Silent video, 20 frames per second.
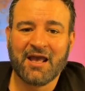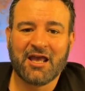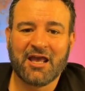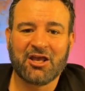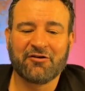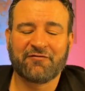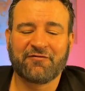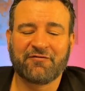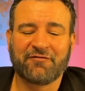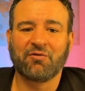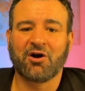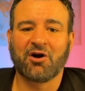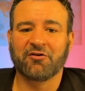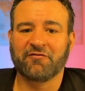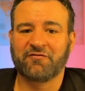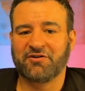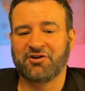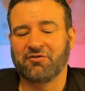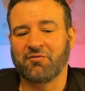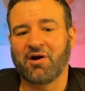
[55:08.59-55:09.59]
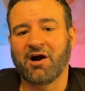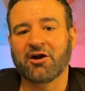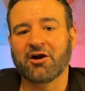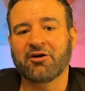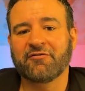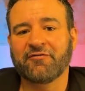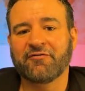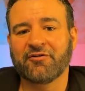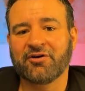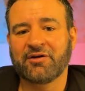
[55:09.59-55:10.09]
If you are a
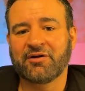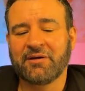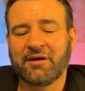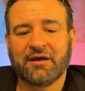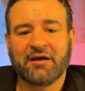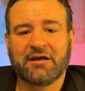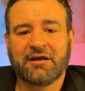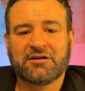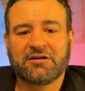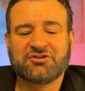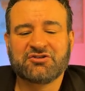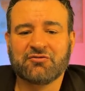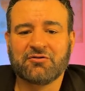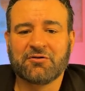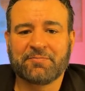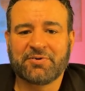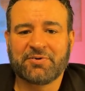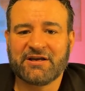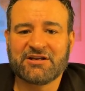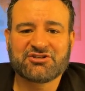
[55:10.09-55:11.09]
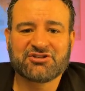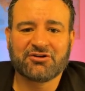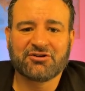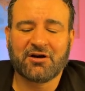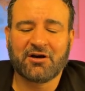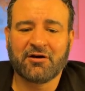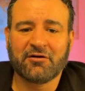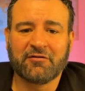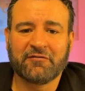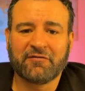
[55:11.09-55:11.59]
videographer, do a picture
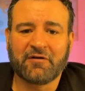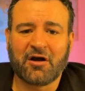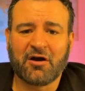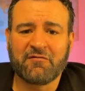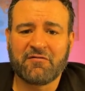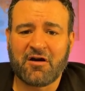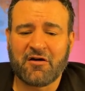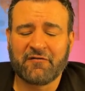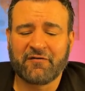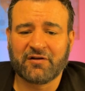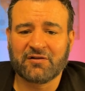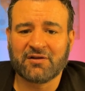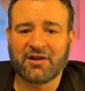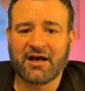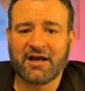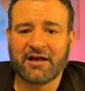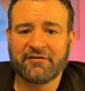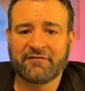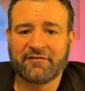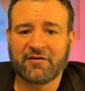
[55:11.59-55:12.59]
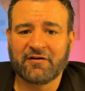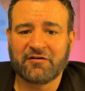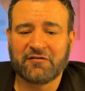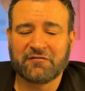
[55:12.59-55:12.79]
of a live